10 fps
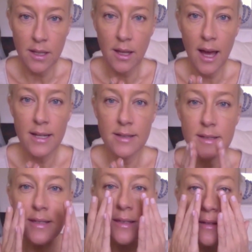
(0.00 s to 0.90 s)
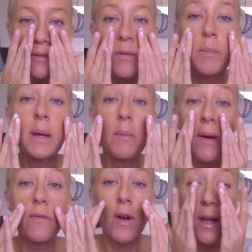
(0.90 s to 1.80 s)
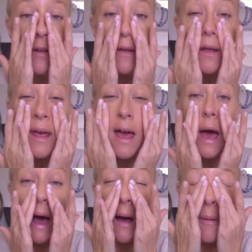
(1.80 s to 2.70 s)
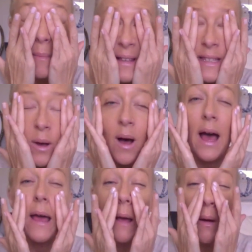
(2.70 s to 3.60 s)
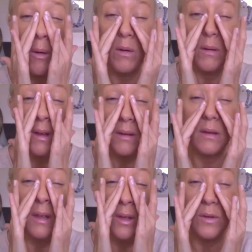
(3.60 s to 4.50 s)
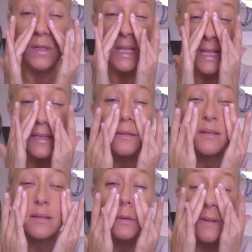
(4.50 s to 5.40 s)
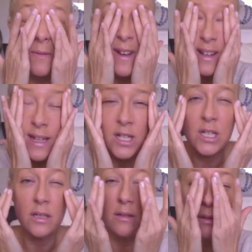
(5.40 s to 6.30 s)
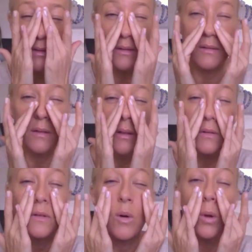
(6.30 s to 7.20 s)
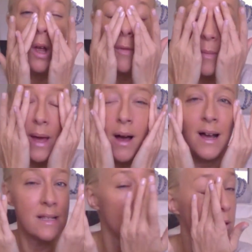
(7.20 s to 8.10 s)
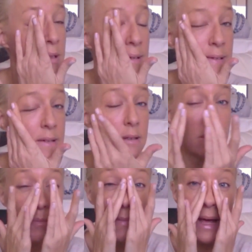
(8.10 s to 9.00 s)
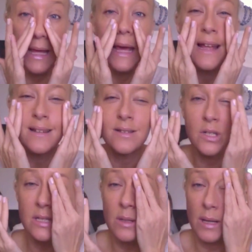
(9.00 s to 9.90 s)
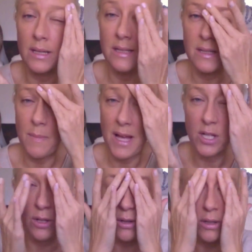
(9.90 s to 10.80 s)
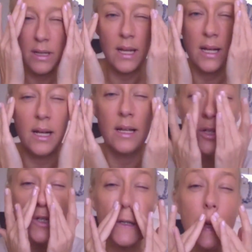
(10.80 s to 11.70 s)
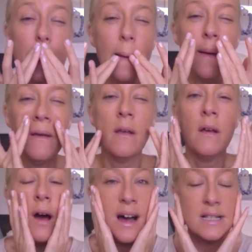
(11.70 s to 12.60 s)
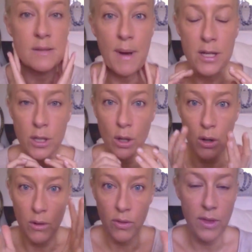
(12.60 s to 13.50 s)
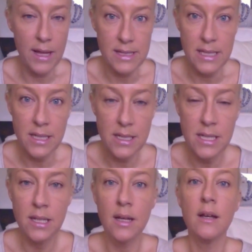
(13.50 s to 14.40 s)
Light is not being my friend. So I use foundation all over my eye socket again, just so I can smash it on. And literally, I smash it on. That's it.